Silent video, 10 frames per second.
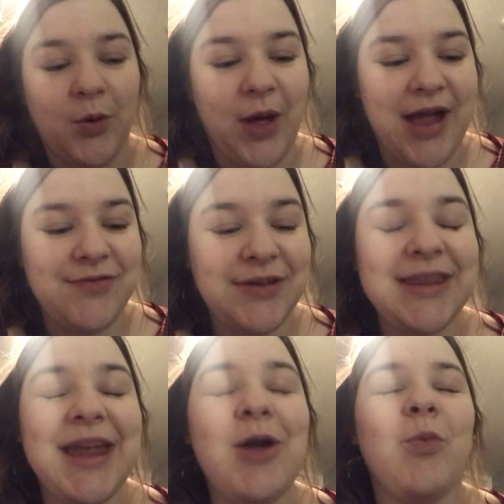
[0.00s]
I feel
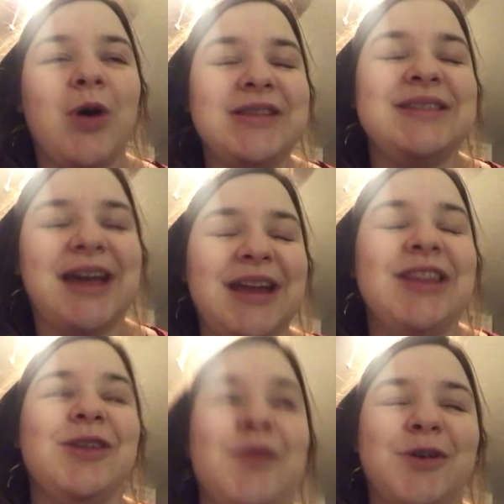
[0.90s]
like once I
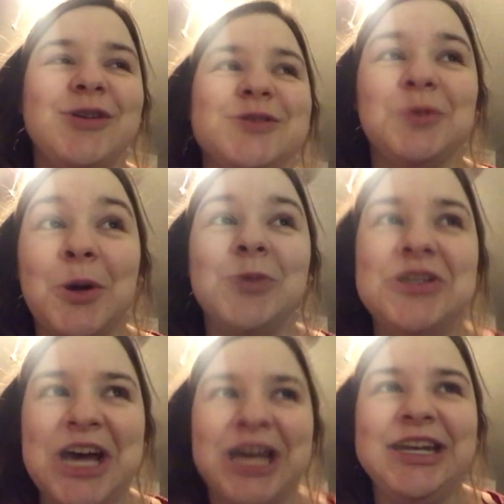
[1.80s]
get the first row
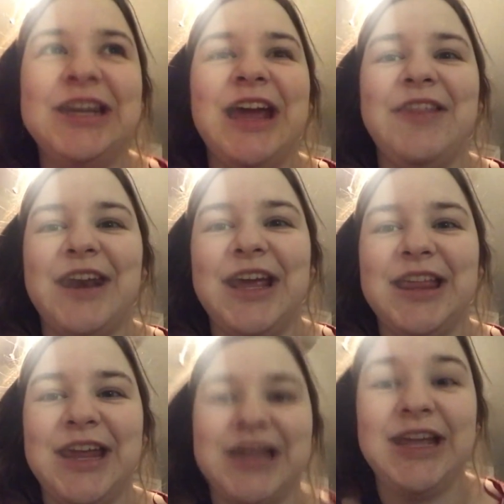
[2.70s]
done and then I
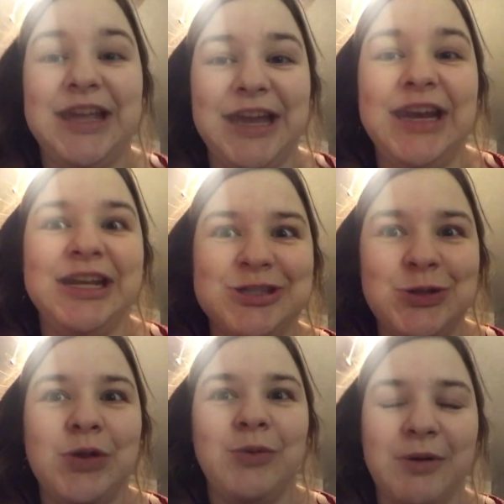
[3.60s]
like get
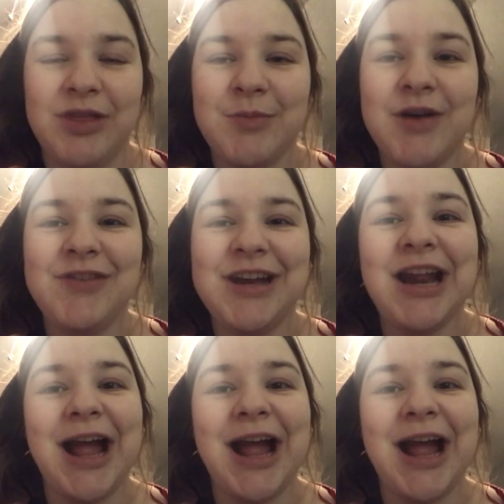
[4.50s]
into the rhythm of it,